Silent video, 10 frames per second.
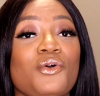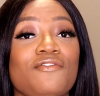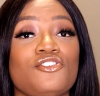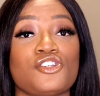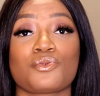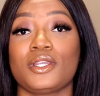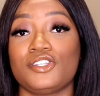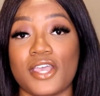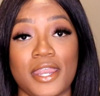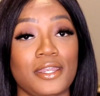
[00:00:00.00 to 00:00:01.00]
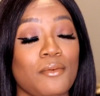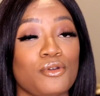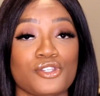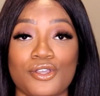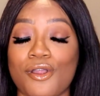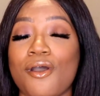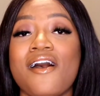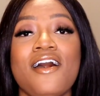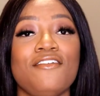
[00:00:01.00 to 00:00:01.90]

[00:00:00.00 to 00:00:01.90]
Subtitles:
or if you just want to chat it up with your girl,